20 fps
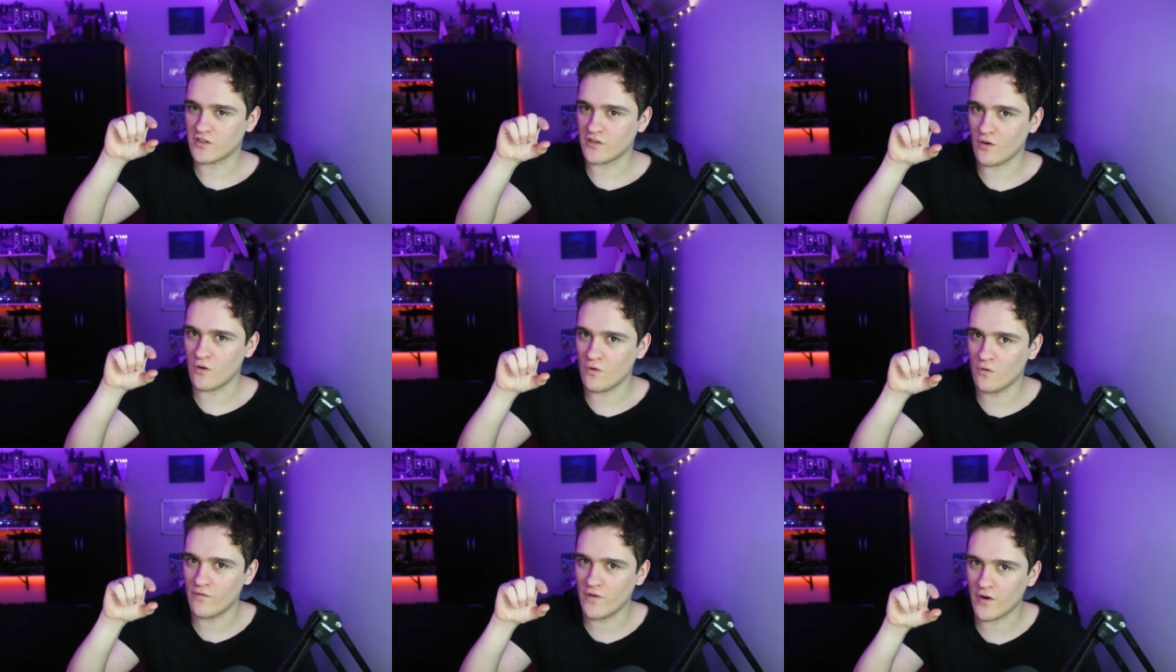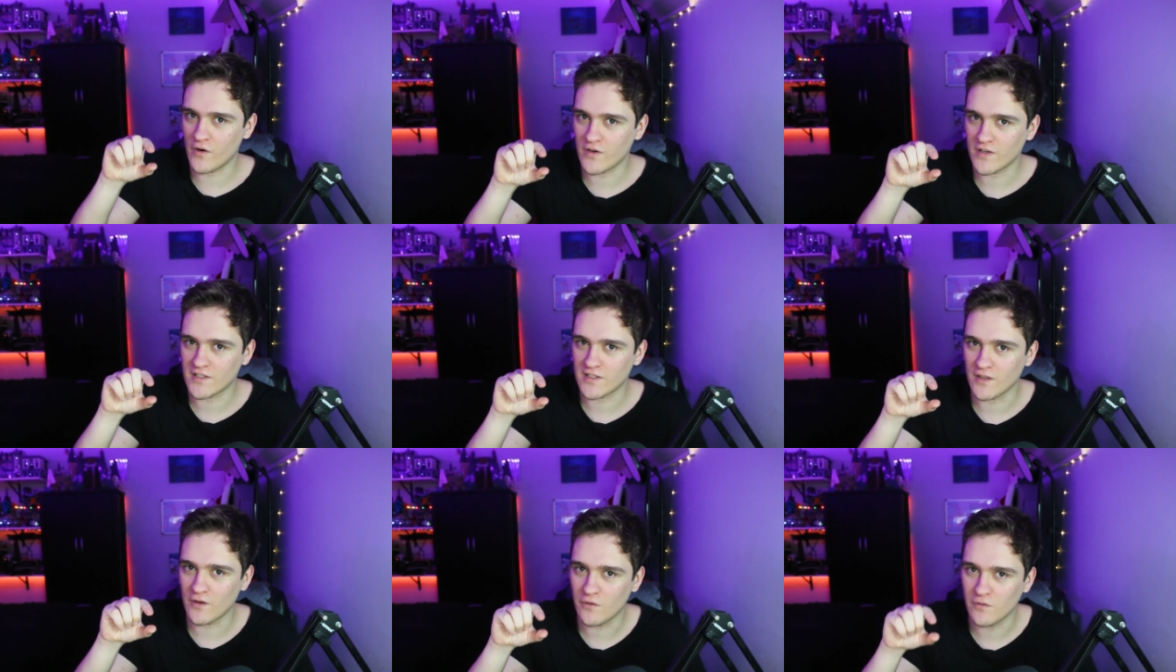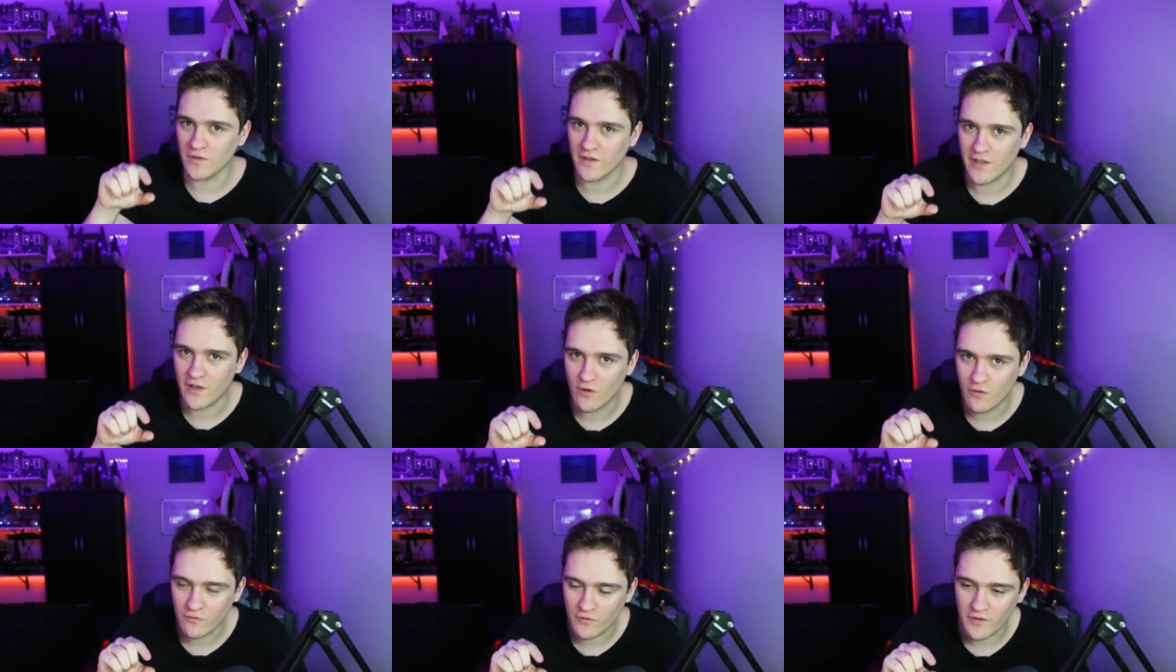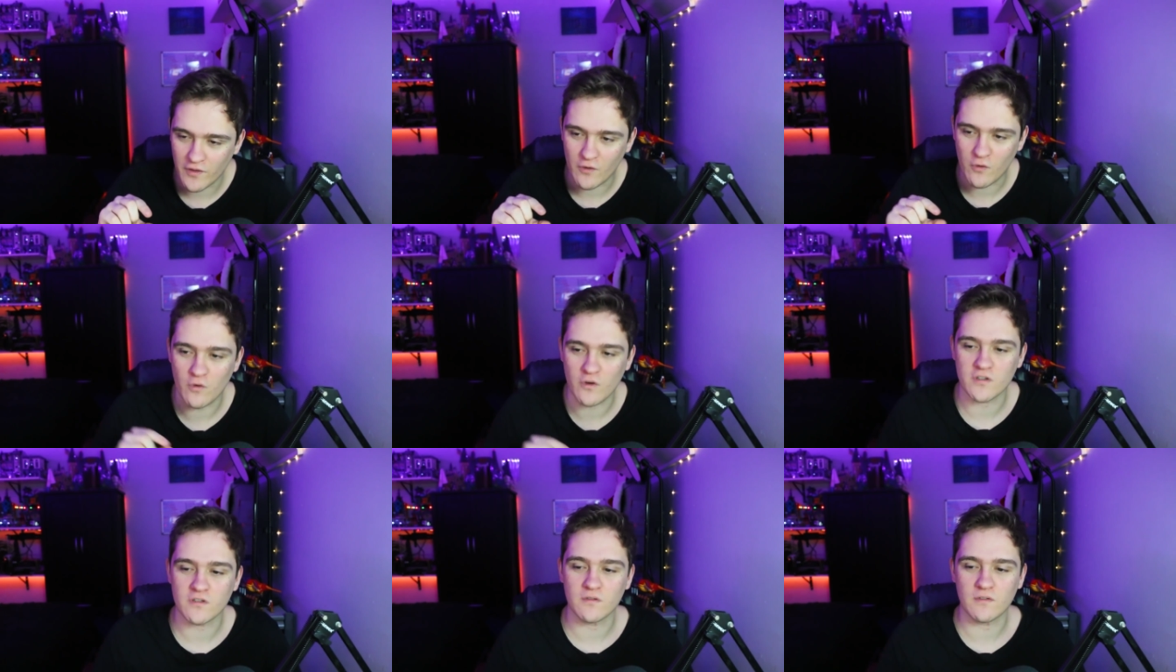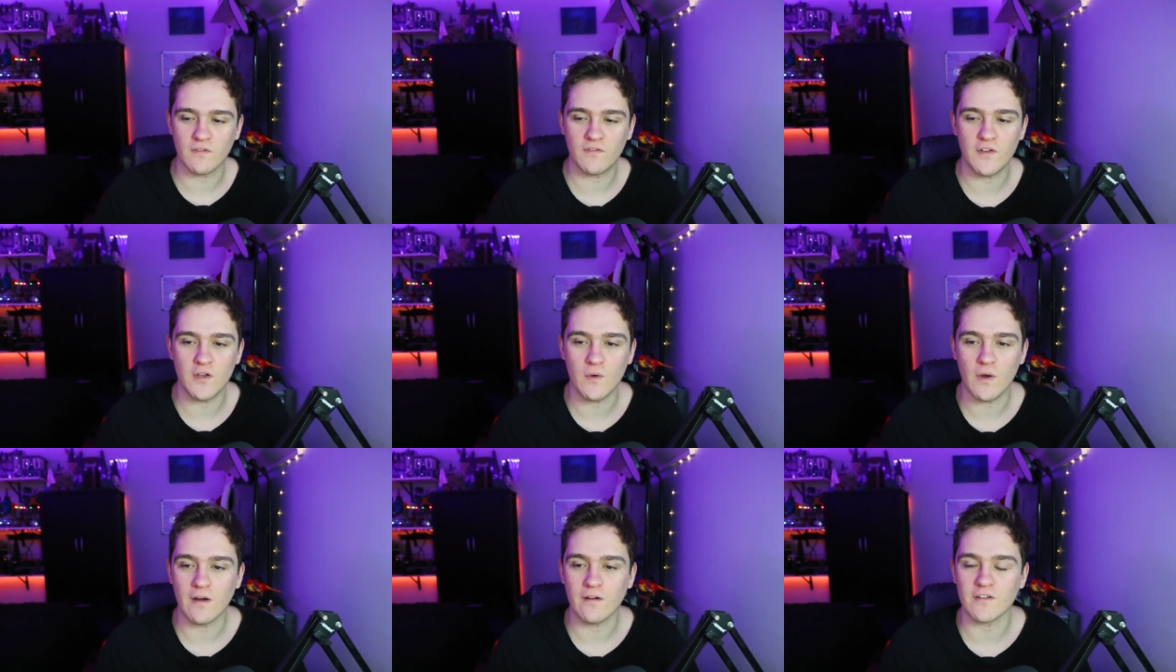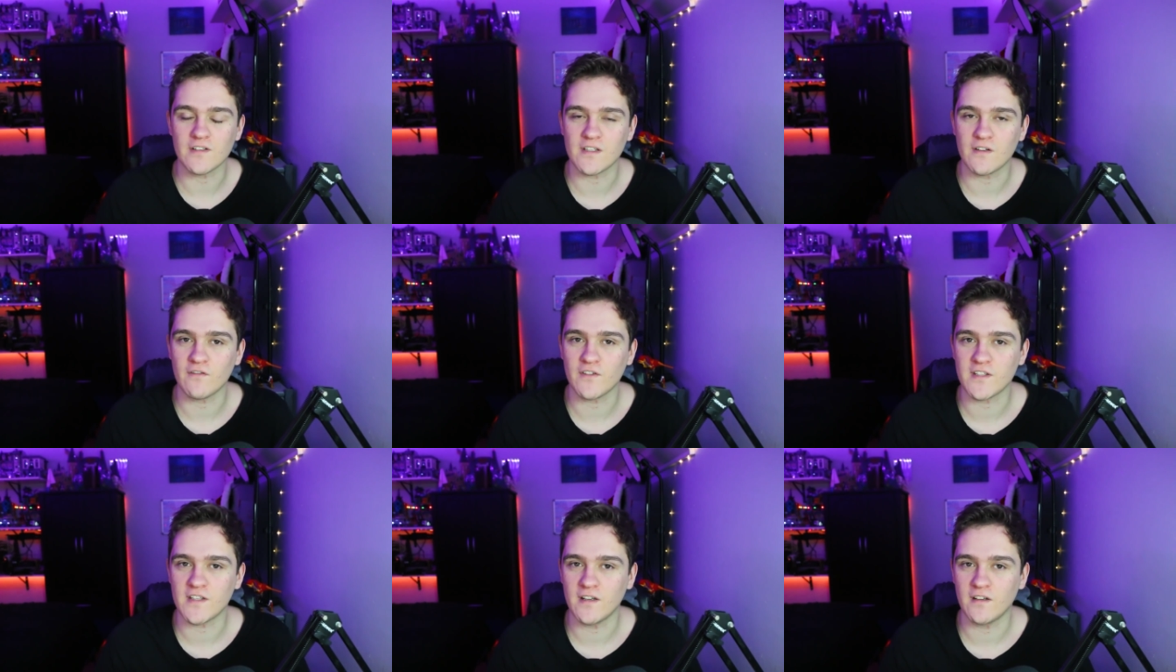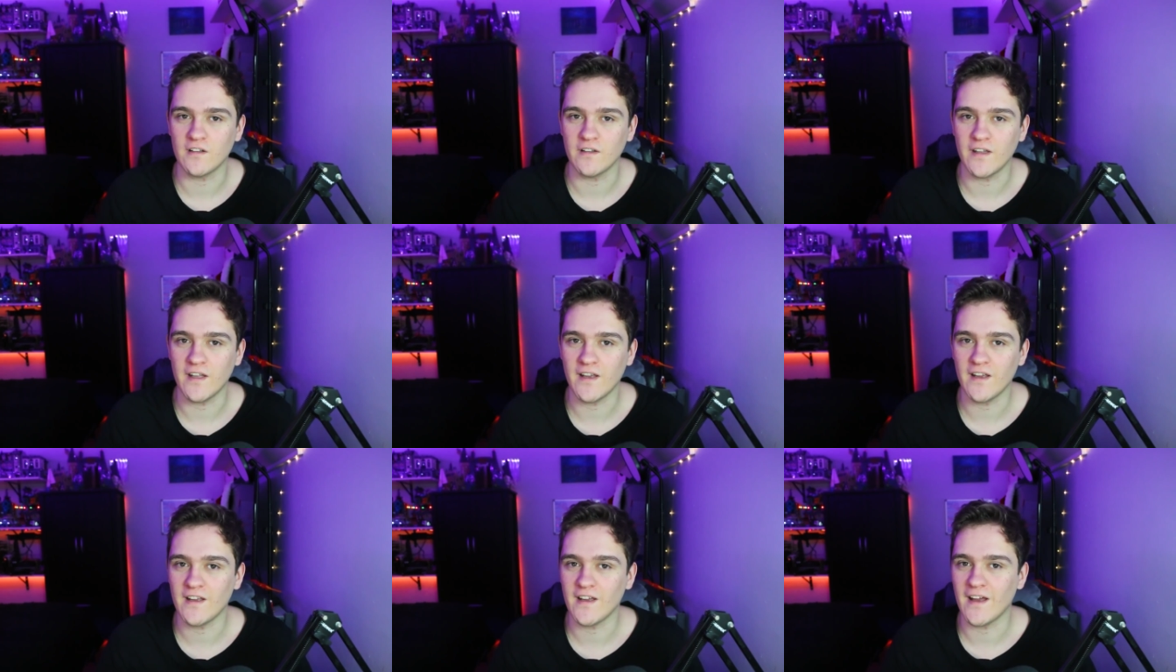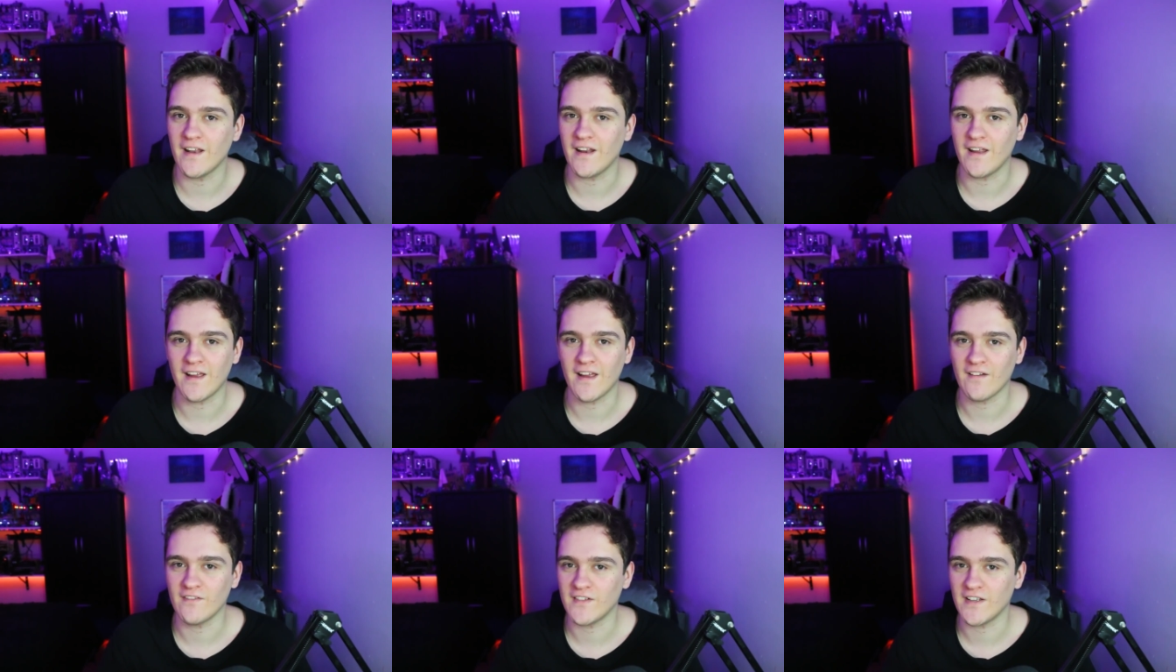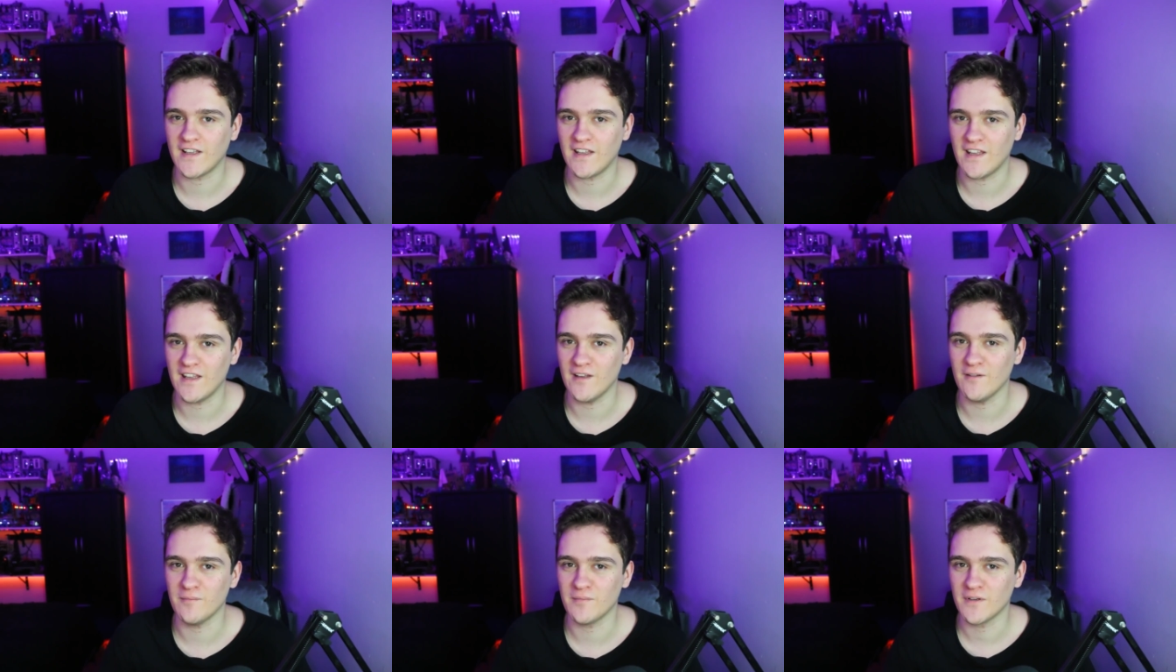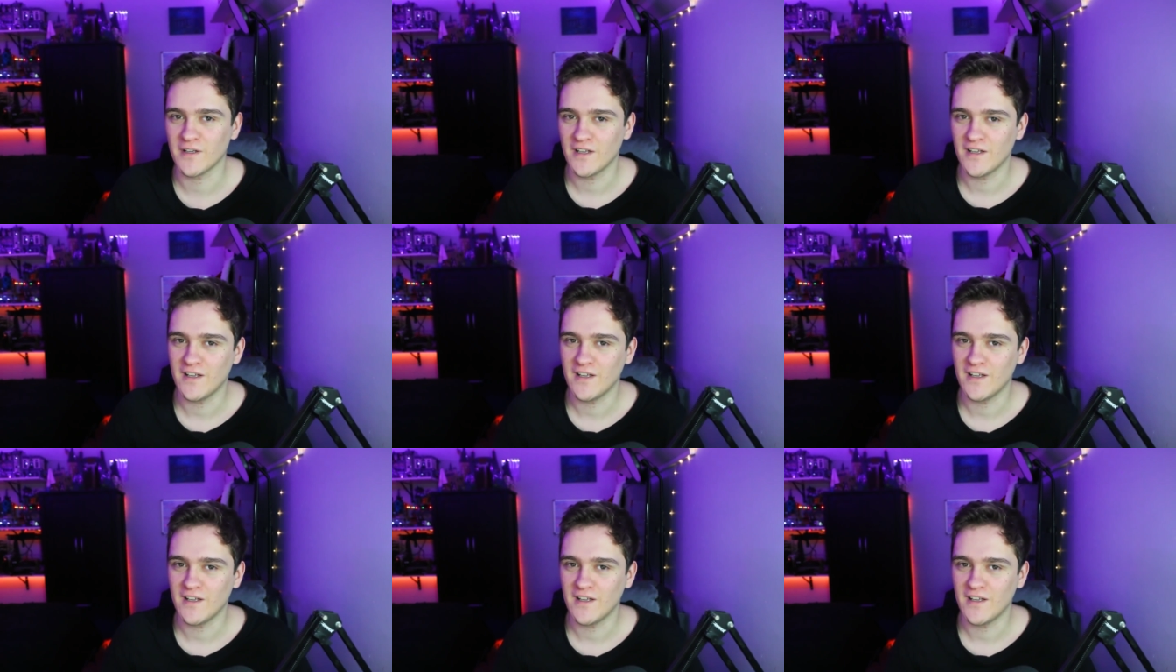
so very slowly over the course of a few hours every single day and I have to keep